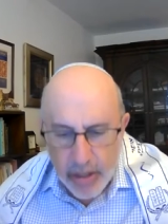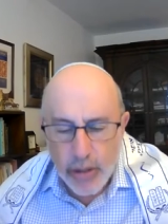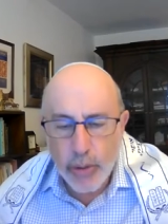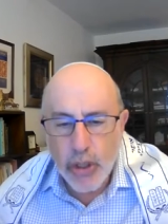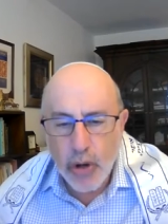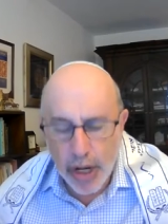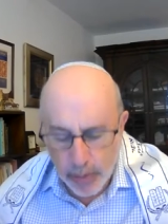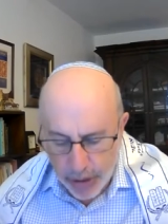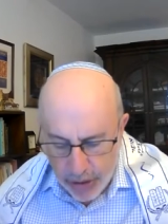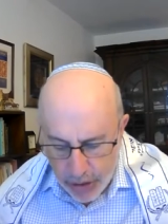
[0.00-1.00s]
to try
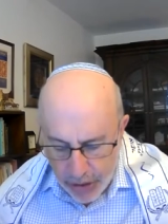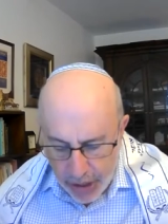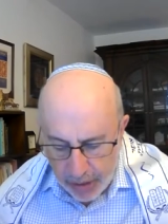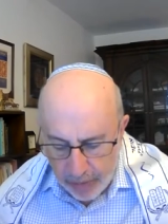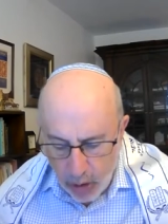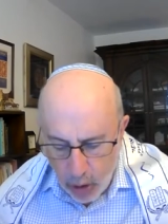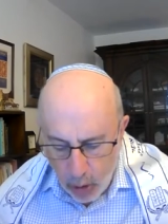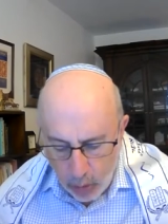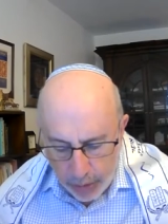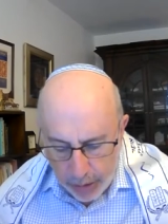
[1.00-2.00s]
to achieve
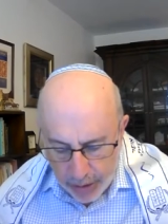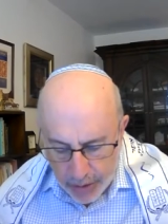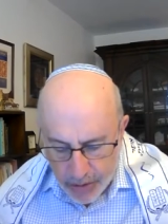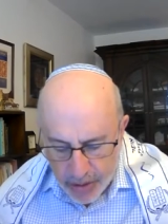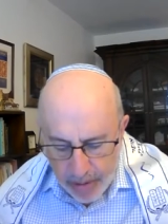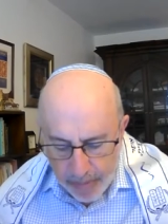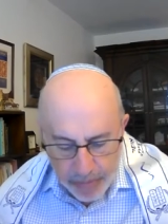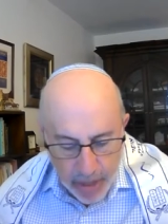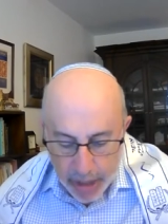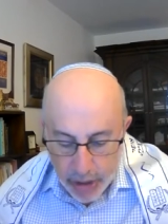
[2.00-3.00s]
holiness,
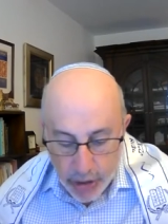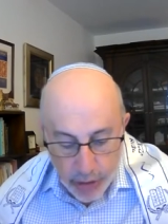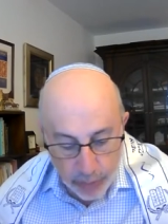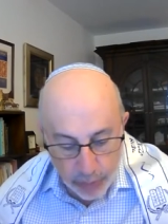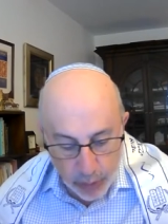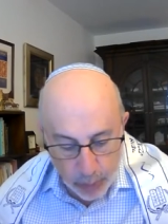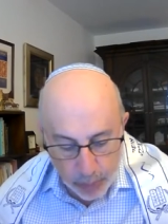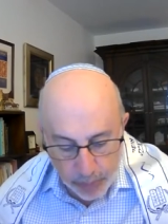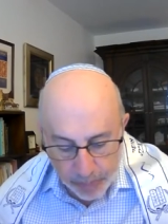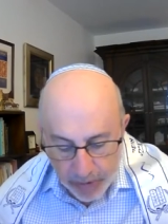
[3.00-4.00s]
not just a
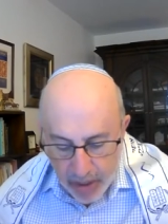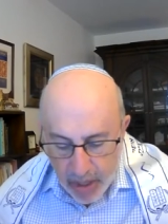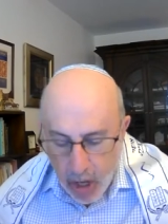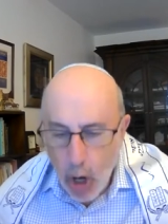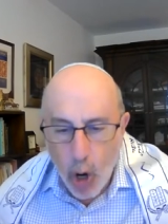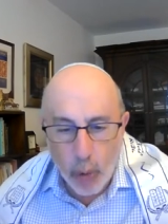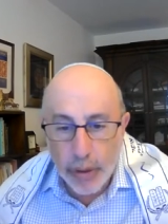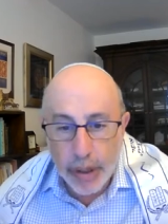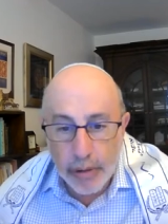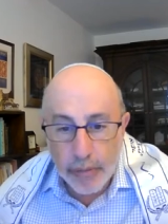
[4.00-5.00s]
few,
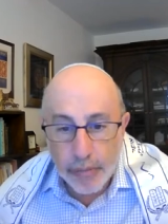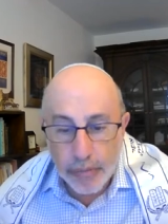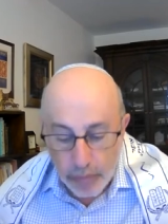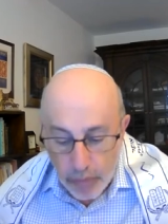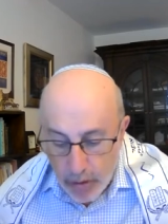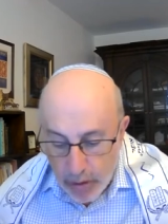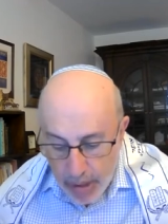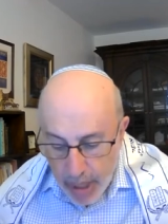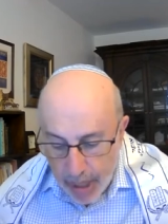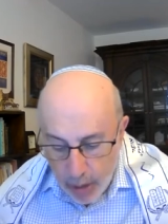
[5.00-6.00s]
only
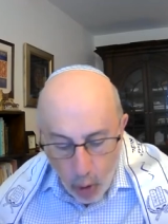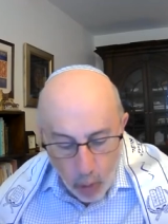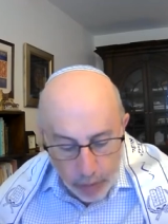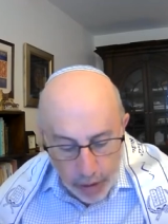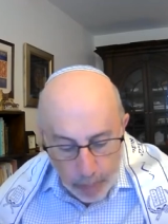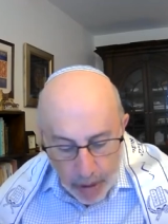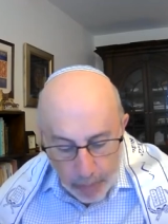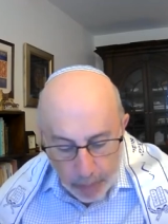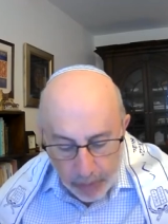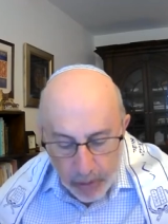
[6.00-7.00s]
not only
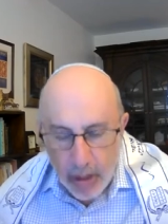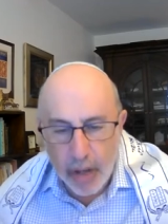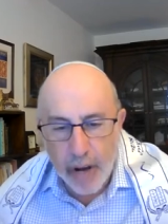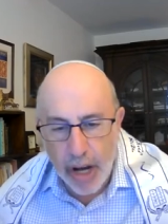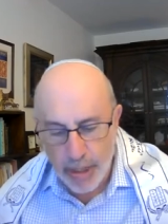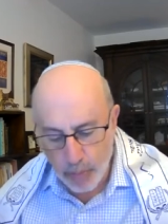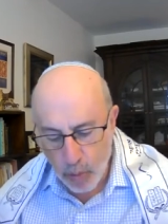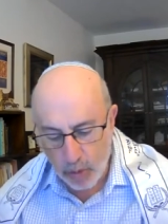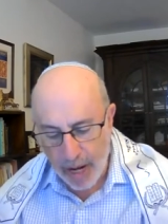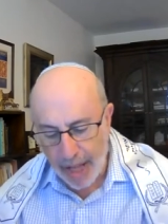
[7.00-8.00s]
people of highest
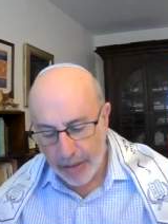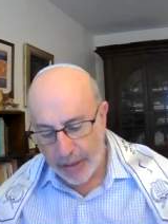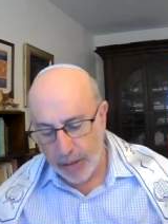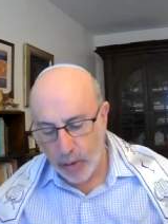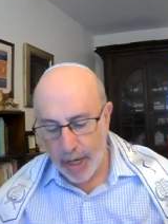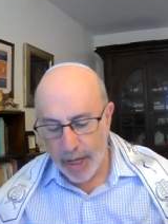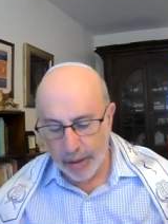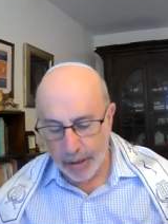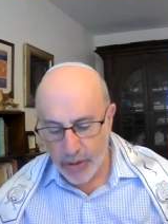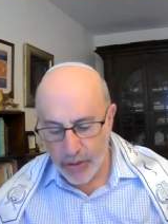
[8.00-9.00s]
morality or
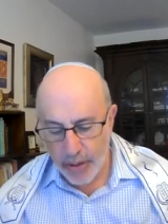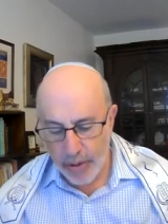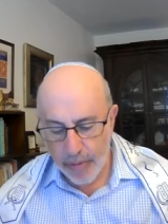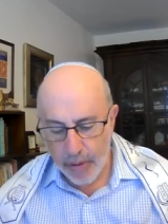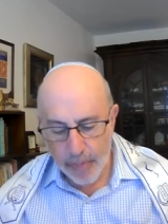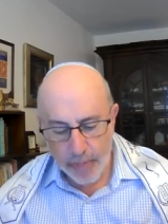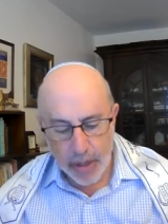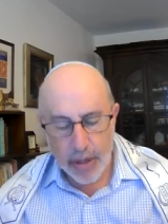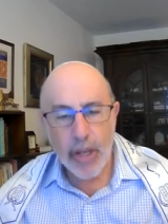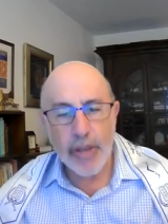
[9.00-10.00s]
ethics.
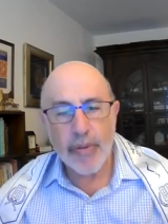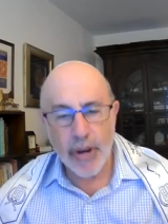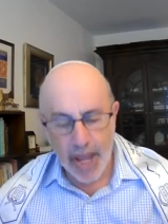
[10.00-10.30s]
For